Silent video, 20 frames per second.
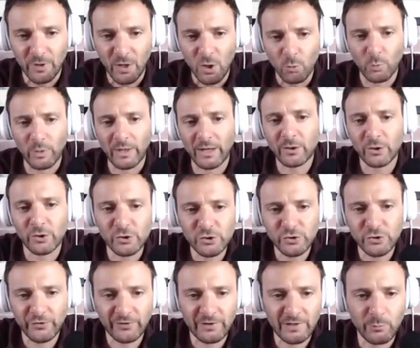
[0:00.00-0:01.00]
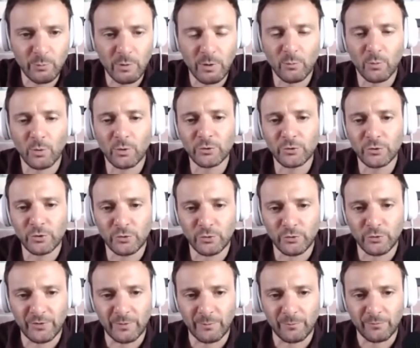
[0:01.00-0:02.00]
where consciously we want to do
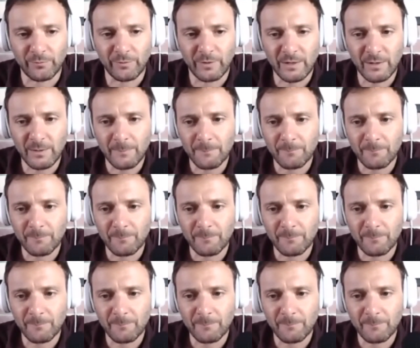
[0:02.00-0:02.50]
something,